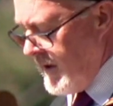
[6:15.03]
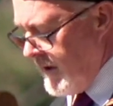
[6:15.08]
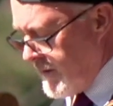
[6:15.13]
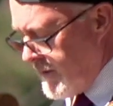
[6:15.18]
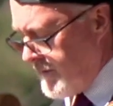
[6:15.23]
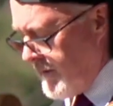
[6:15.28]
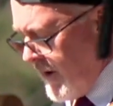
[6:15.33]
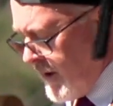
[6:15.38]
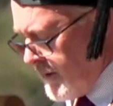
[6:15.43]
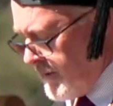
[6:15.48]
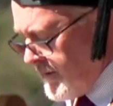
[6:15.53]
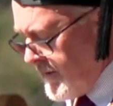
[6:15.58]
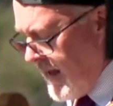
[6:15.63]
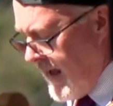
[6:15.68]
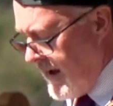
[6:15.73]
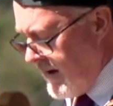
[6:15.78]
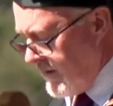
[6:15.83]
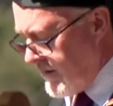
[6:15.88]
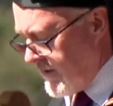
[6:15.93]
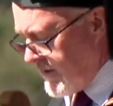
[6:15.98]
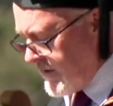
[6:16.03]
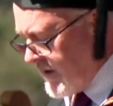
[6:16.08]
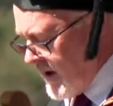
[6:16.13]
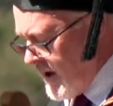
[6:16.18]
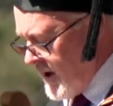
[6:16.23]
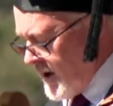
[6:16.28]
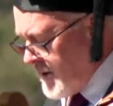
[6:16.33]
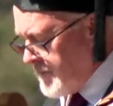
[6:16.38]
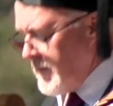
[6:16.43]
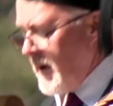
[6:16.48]
this vote of thanks
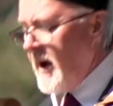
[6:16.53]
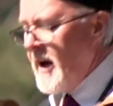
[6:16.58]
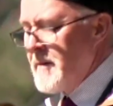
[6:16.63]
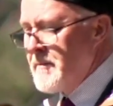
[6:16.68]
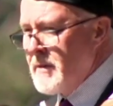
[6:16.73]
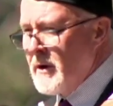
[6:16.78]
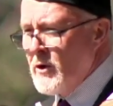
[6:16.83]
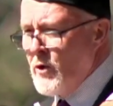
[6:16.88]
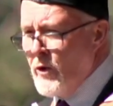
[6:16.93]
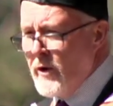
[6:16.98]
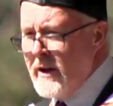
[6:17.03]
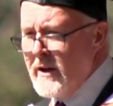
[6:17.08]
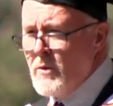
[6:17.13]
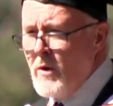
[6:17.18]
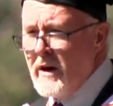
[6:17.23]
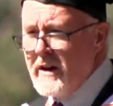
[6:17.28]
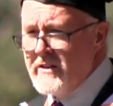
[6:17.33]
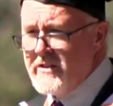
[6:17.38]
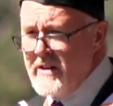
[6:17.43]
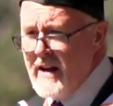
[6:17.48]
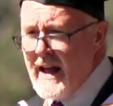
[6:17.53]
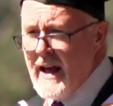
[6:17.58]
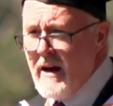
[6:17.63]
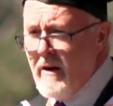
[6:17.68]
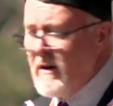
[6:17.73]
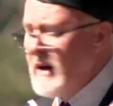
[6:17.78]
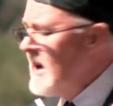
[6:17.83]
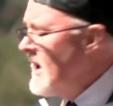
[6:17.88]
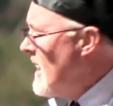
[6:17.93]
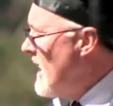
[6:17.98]
by applauding what is
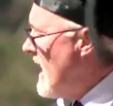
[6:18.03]
now